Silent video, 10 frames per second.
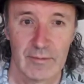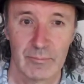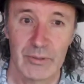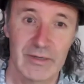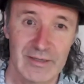
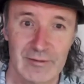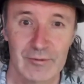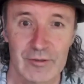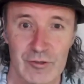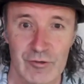Beneath
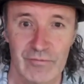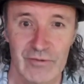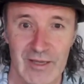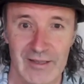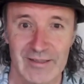all the
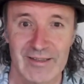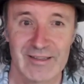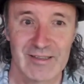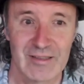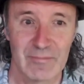
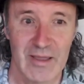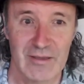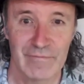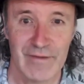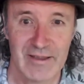trivialities and the
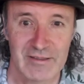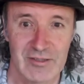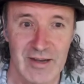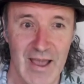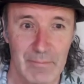
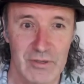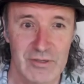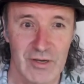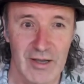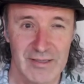manufactured
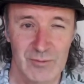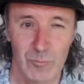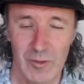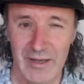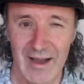appetites,
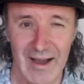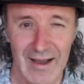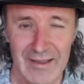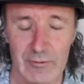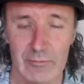what
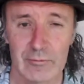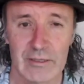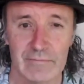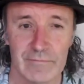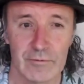are you
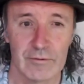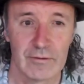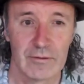looking for?